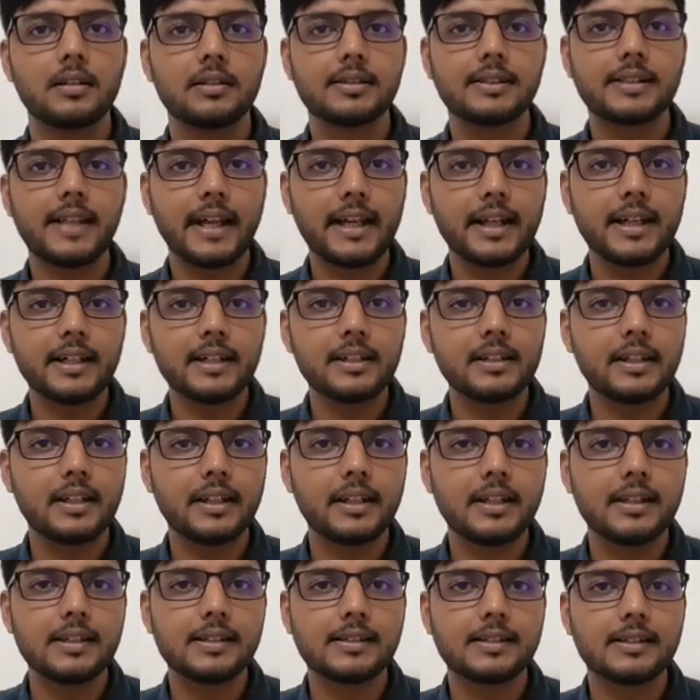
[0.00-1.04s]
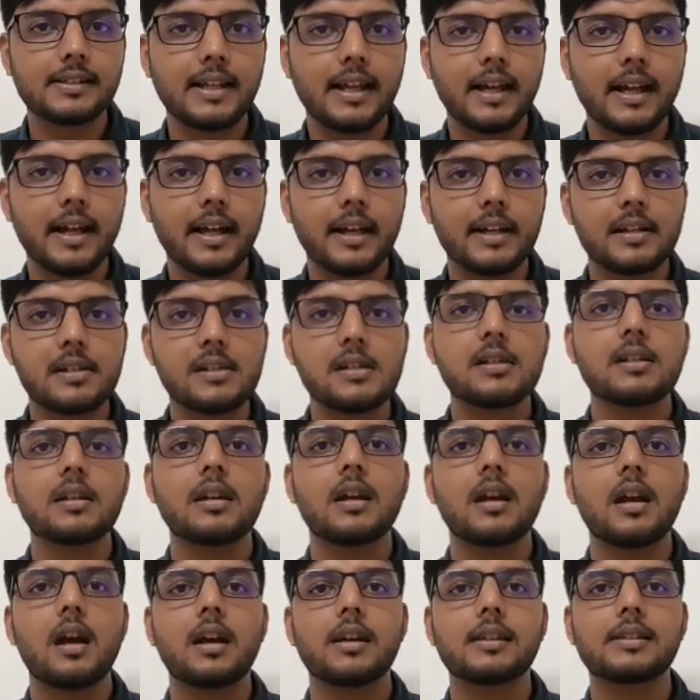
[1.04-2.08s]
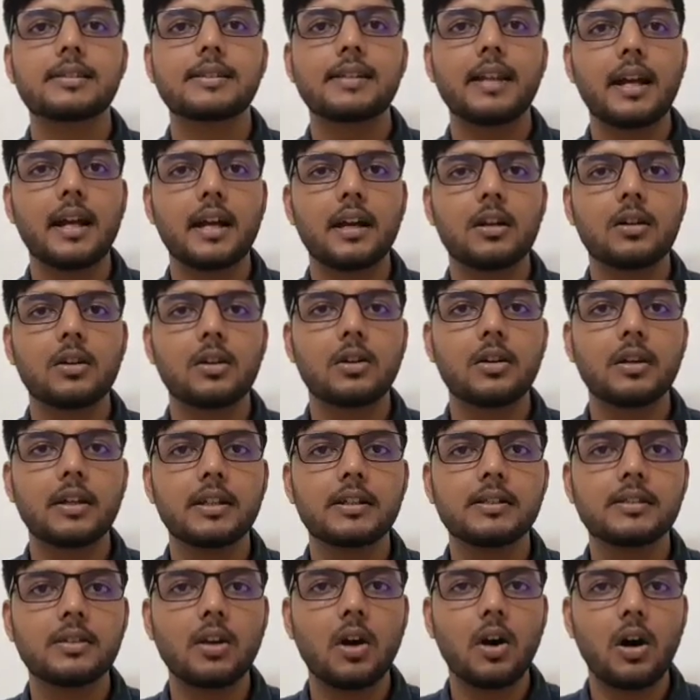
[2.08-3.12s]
second thing is that shadow is